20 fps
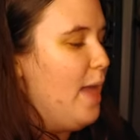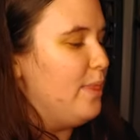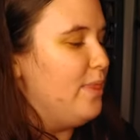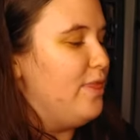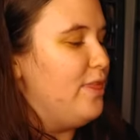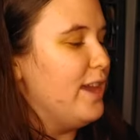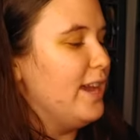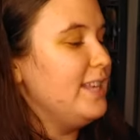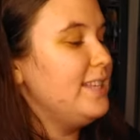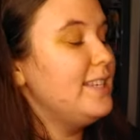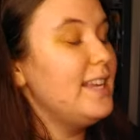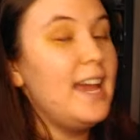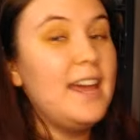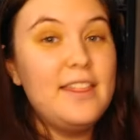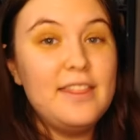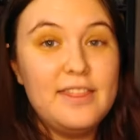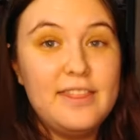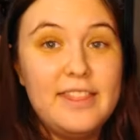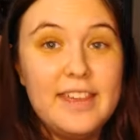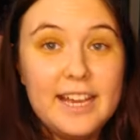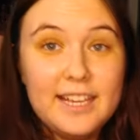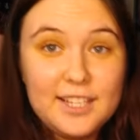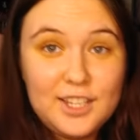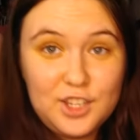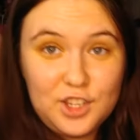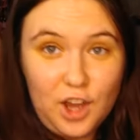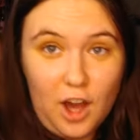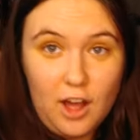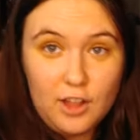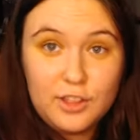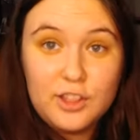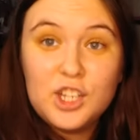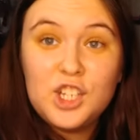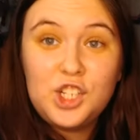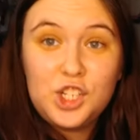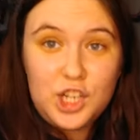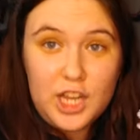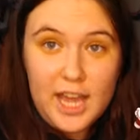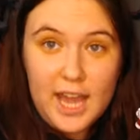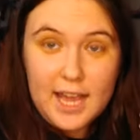This, this doll,
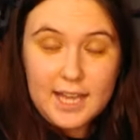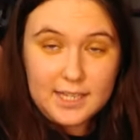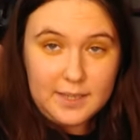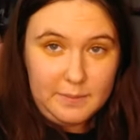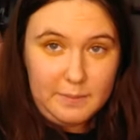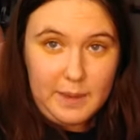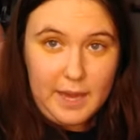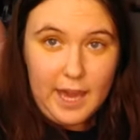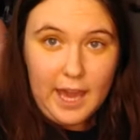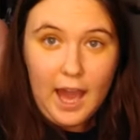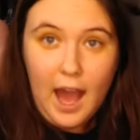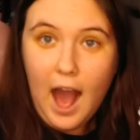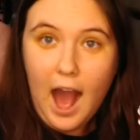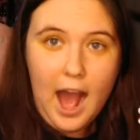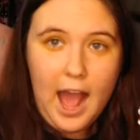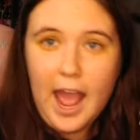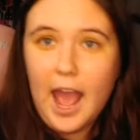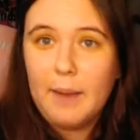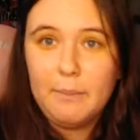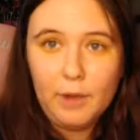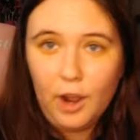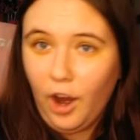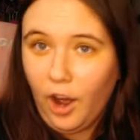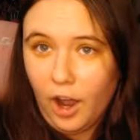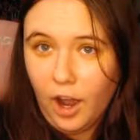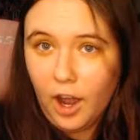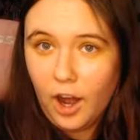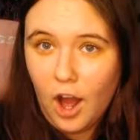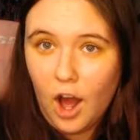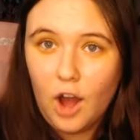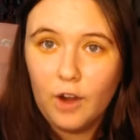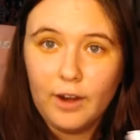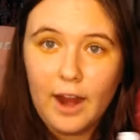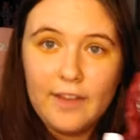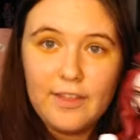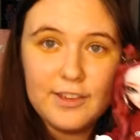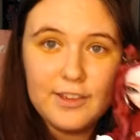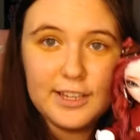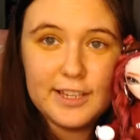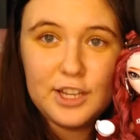she is me, I am her. All
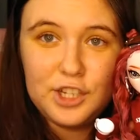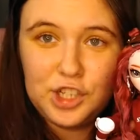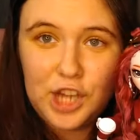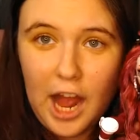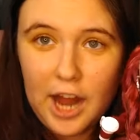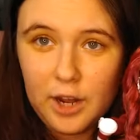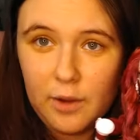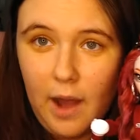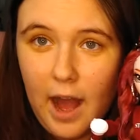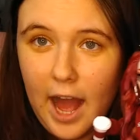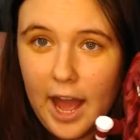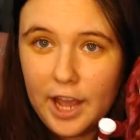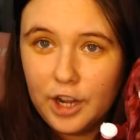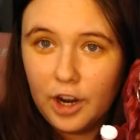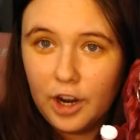right, this is a Shadow High